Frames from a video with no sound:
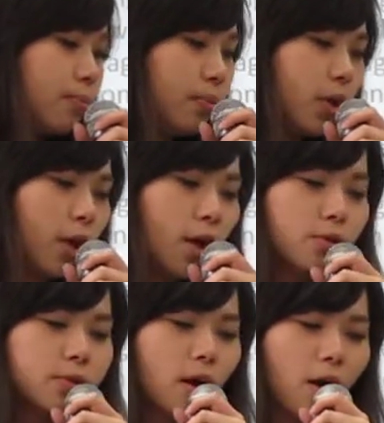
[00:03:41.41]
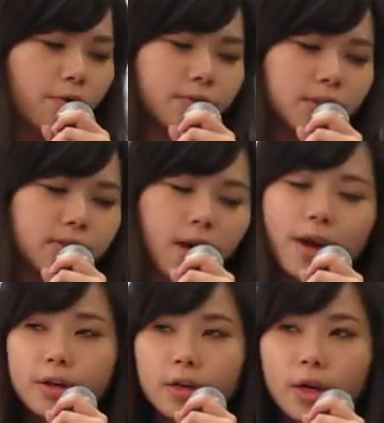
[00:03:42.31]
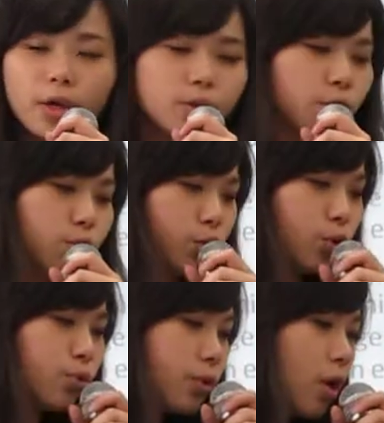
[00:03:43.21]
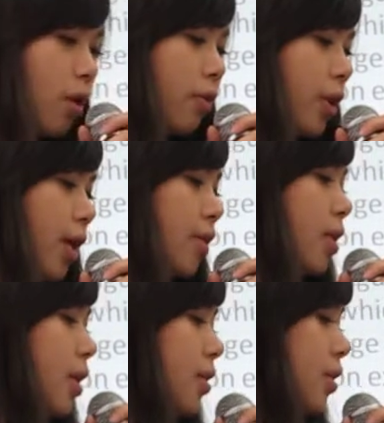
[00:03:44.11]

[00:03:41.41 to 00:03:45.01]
because of desire to do so and the